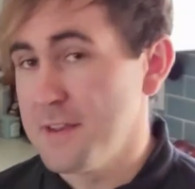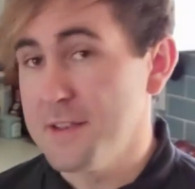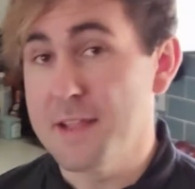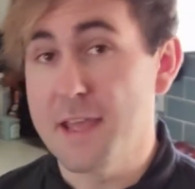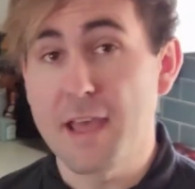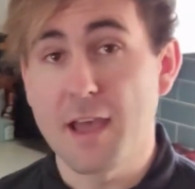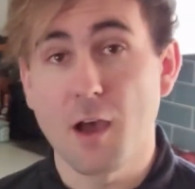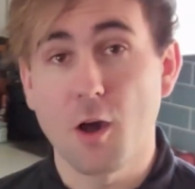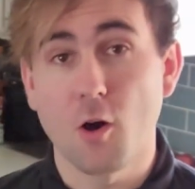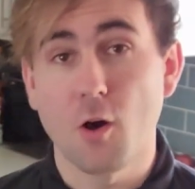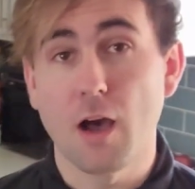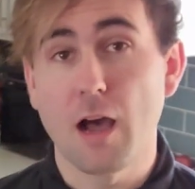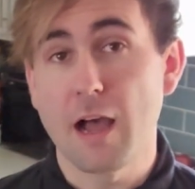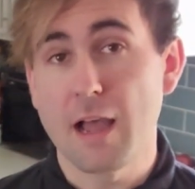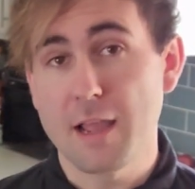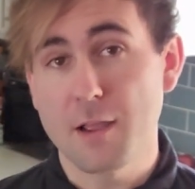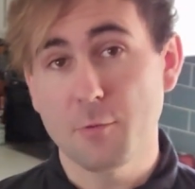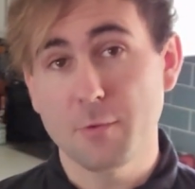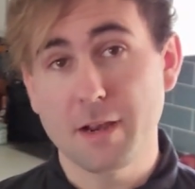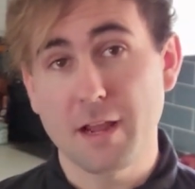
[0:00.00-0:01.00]
Now,
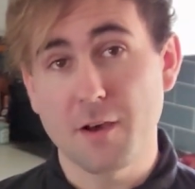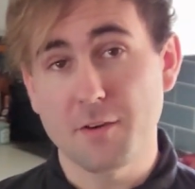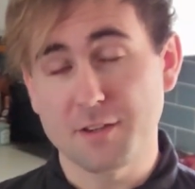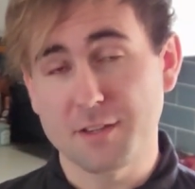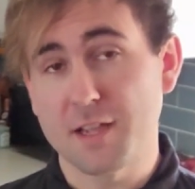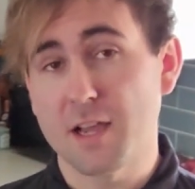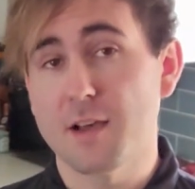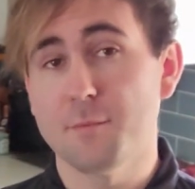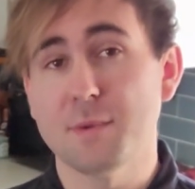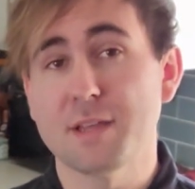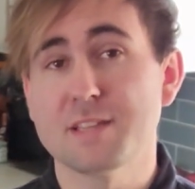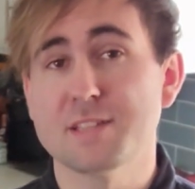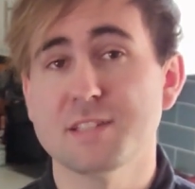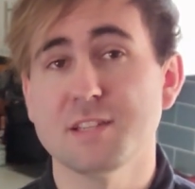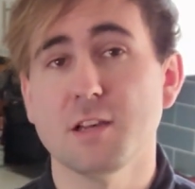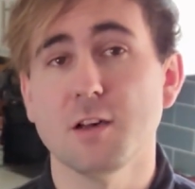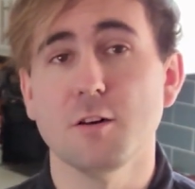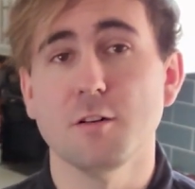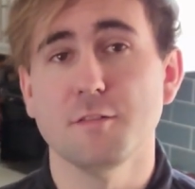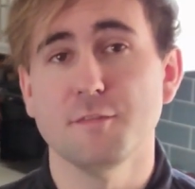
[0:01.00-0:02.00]
I went out and got
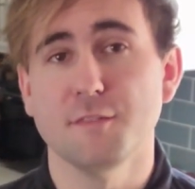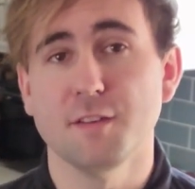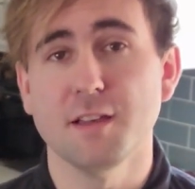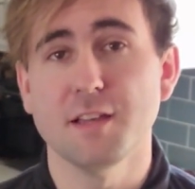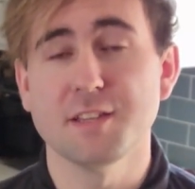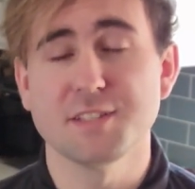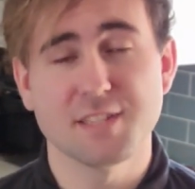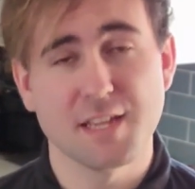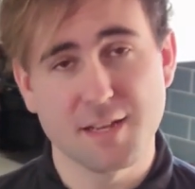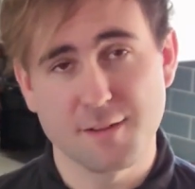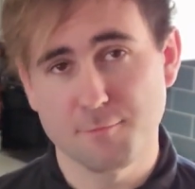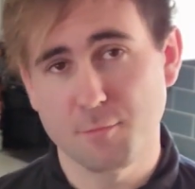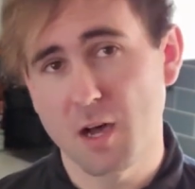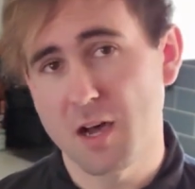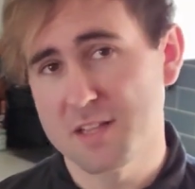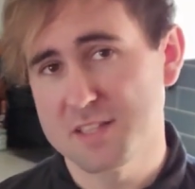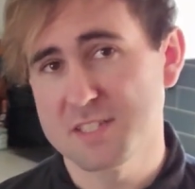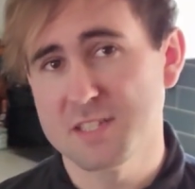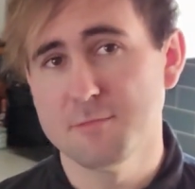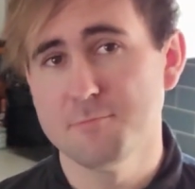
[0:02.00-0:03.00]
myself a set of
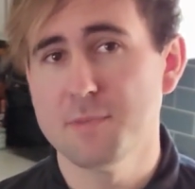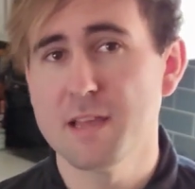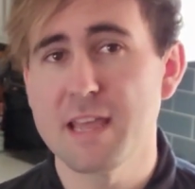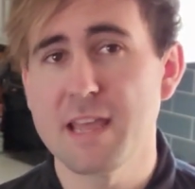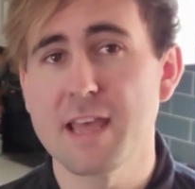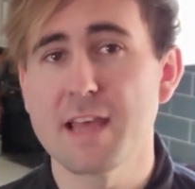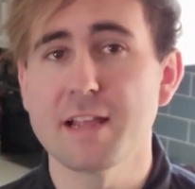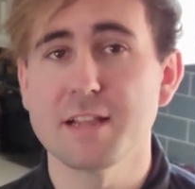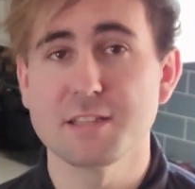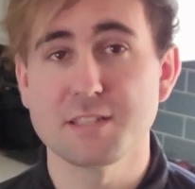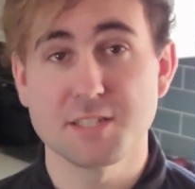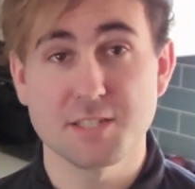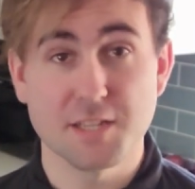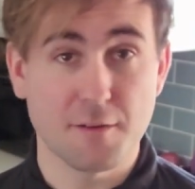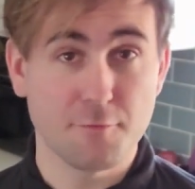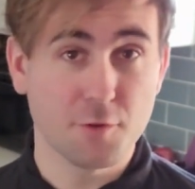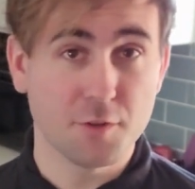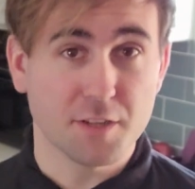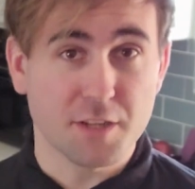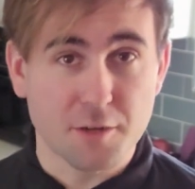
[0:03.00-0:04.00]
pots and pans
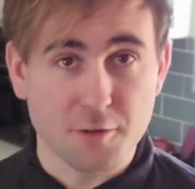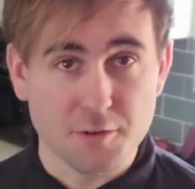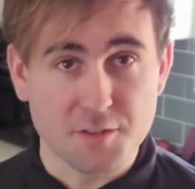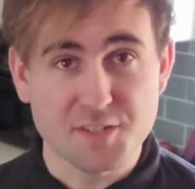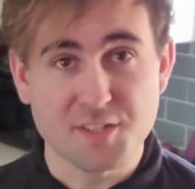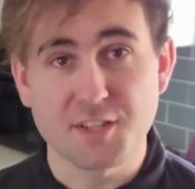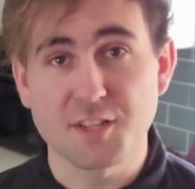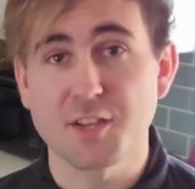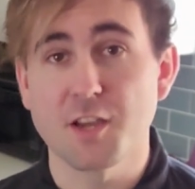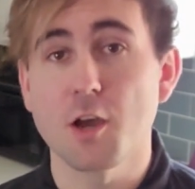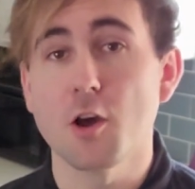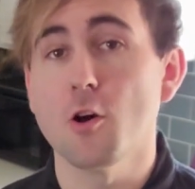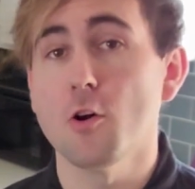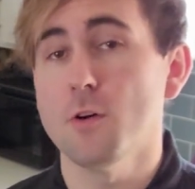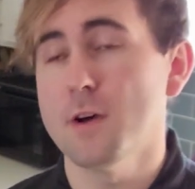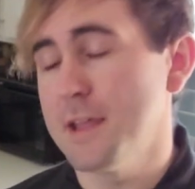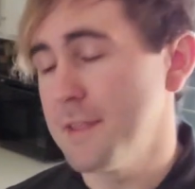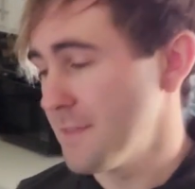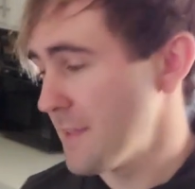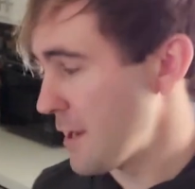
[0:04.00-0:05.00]
several years
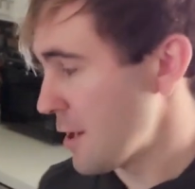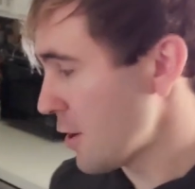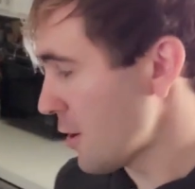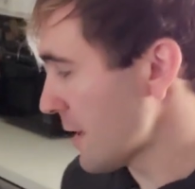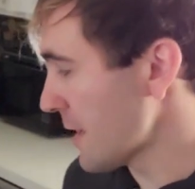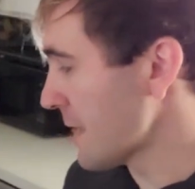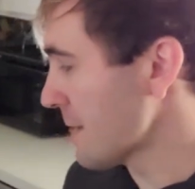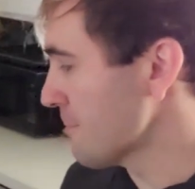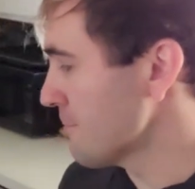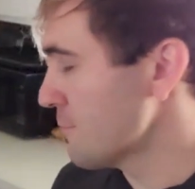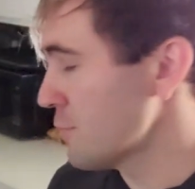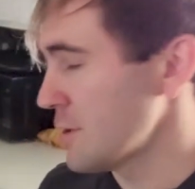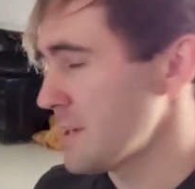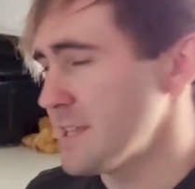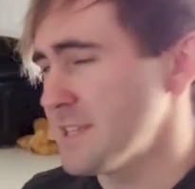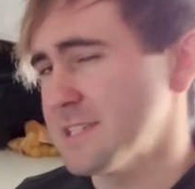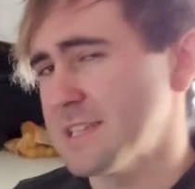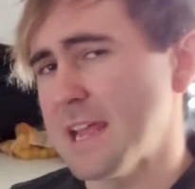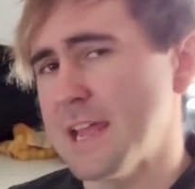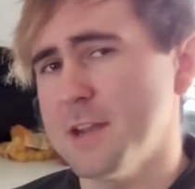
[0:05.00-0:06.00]
ago, and they are a
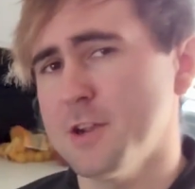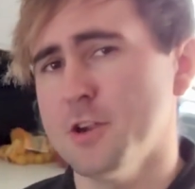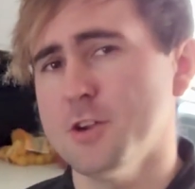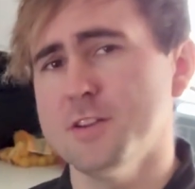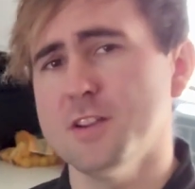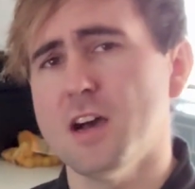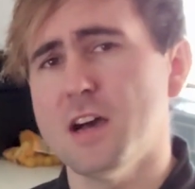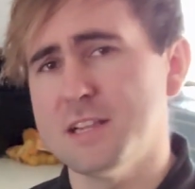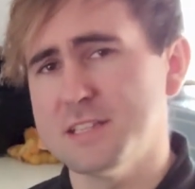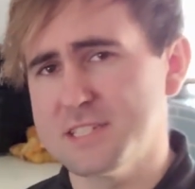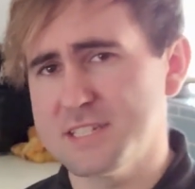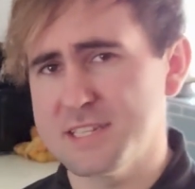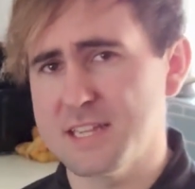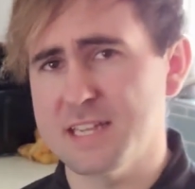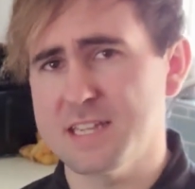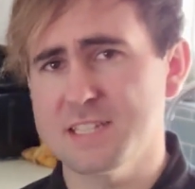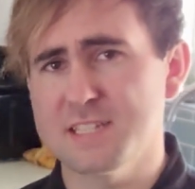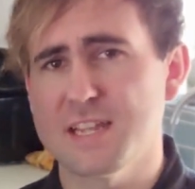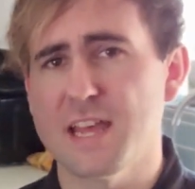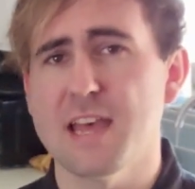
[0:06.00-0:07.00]
pretty standard
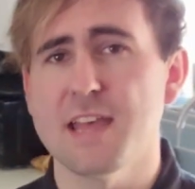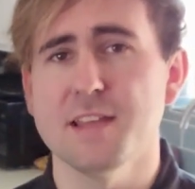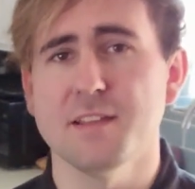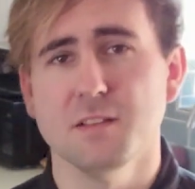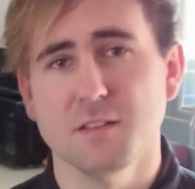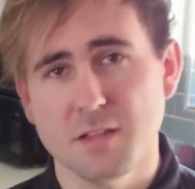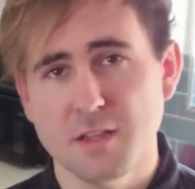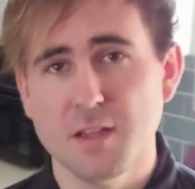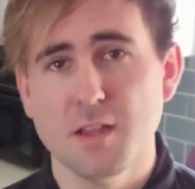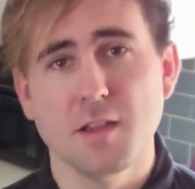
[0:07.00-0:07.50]
non-stick set,